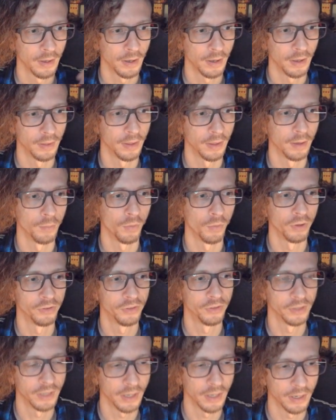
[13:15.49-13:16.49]
and then once
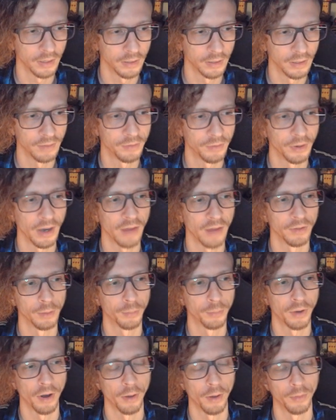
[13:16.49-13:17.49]
again, if you're having
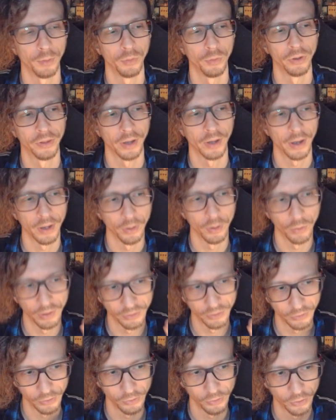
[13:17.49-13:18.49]
problem with
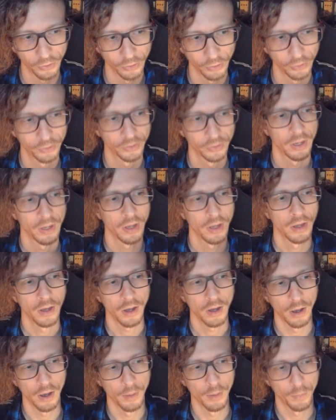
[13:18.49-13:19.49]
iOS users,
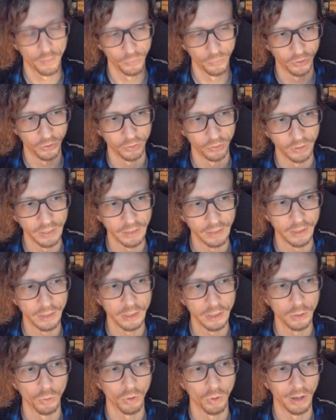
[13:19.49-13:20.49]
uh, delete
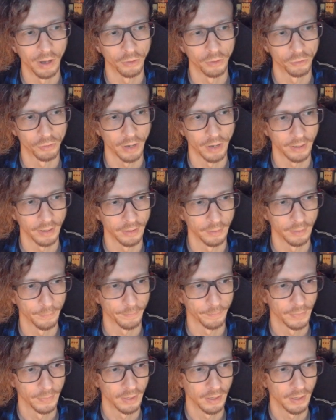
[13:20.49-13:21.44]
the URL tracking.